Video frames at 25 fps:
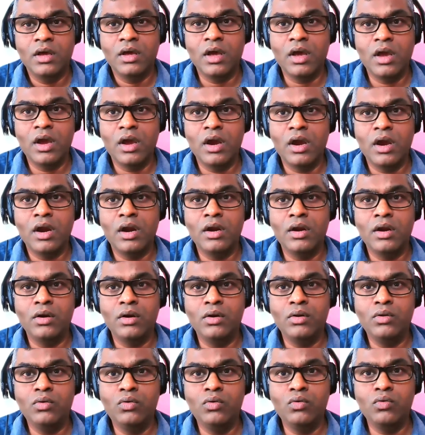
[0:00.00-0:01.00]
and
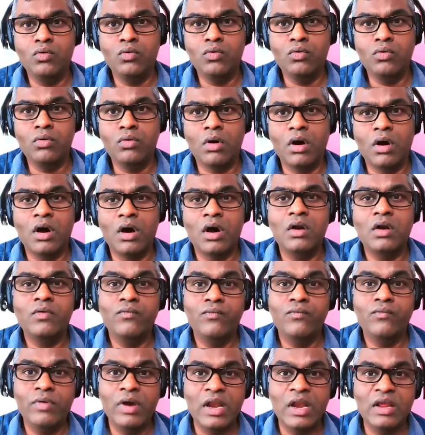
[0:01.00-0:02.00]
you are
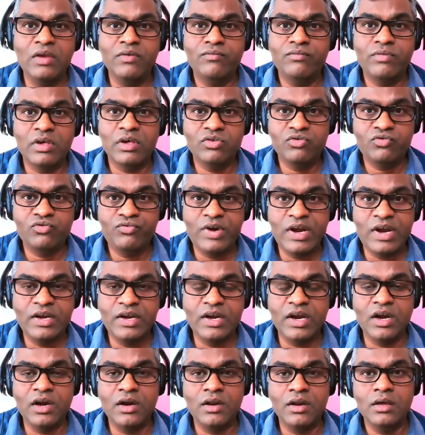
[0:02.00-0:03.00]
feeling
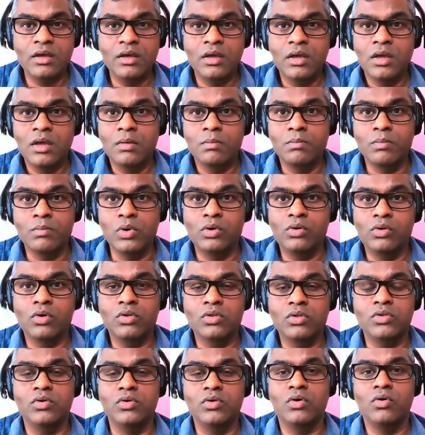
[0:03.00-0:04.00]
frustrated
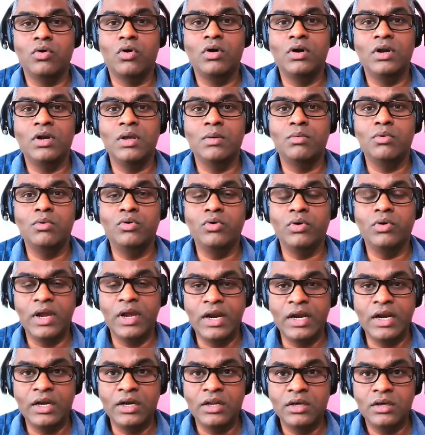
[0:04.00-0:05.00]
because you're not able to
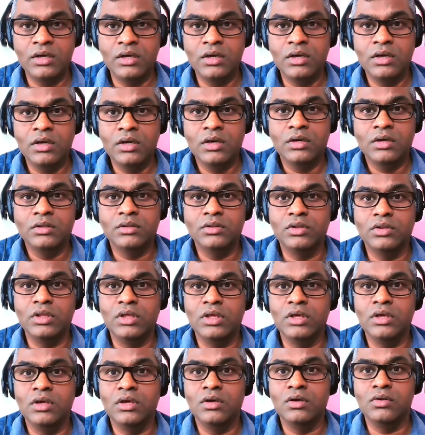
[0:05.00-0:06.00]
get
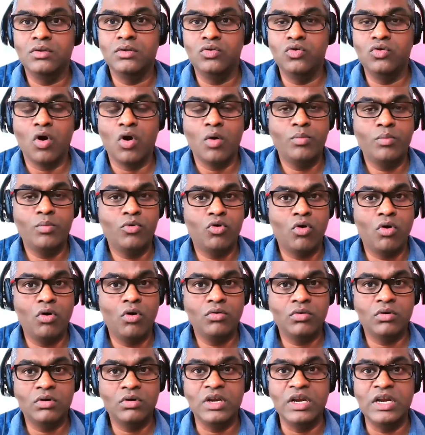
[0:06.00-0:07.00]
the job
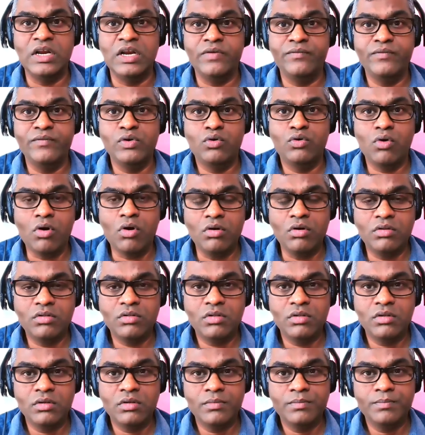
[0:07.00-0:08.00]
calls or interview
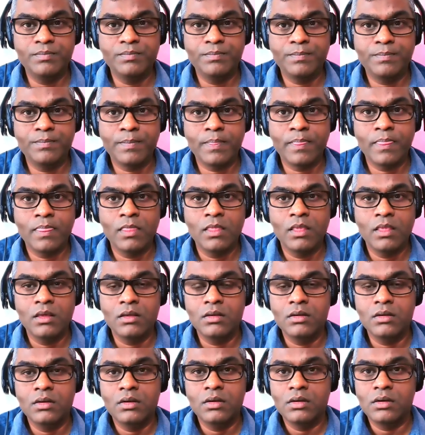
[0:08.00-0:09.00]
calls
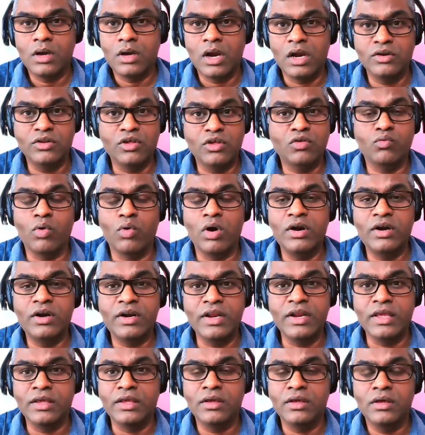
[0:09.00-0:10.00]
and just
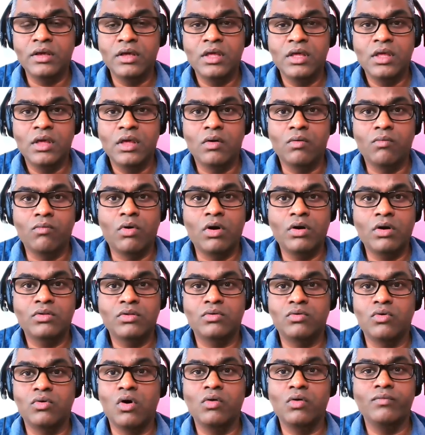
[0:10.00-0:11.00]
wondering
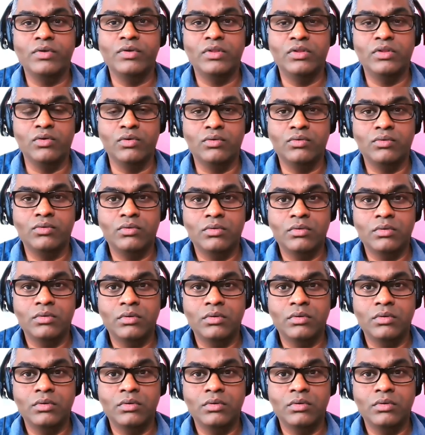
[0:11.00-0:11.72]
what's wrong with you.